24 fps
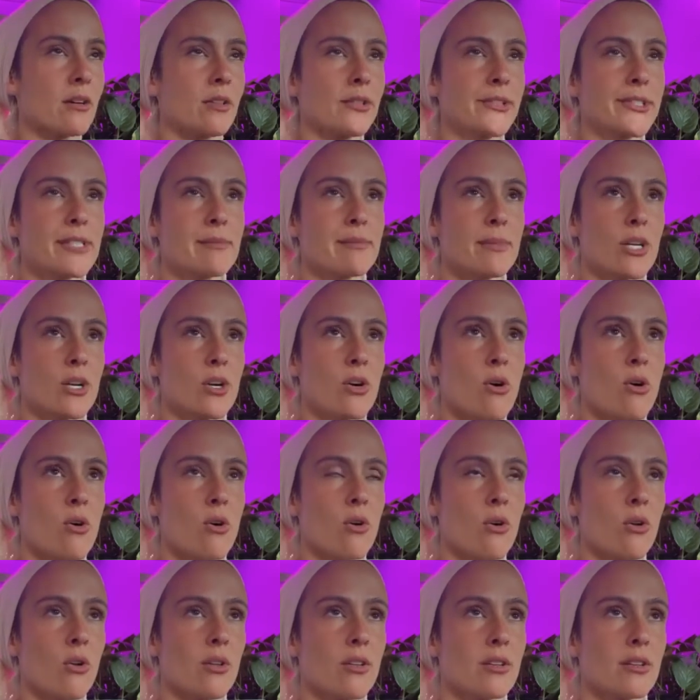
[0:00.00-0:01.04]
ultimate
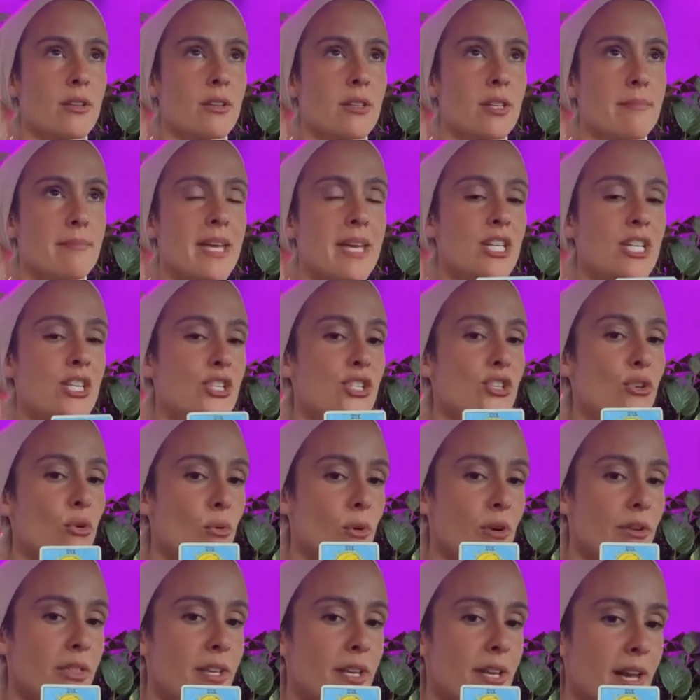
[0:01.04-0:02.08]
goal. Make
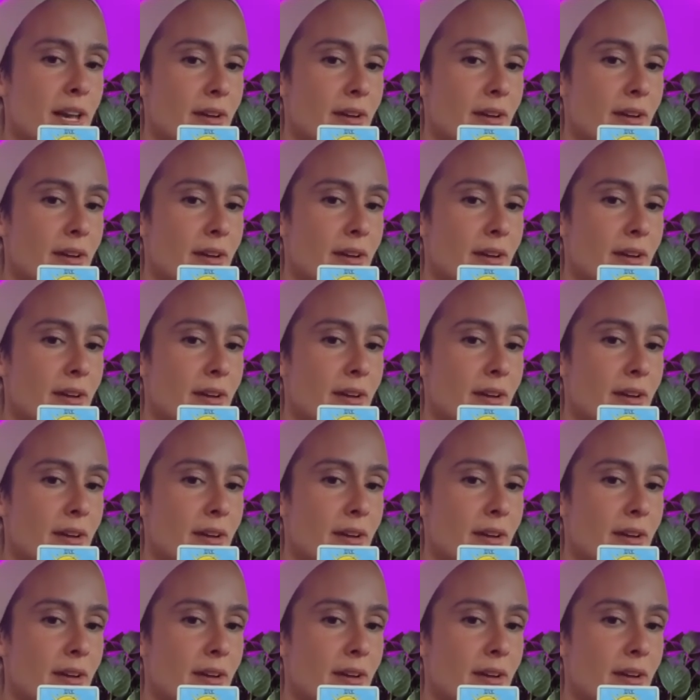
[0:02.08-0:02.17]
sure that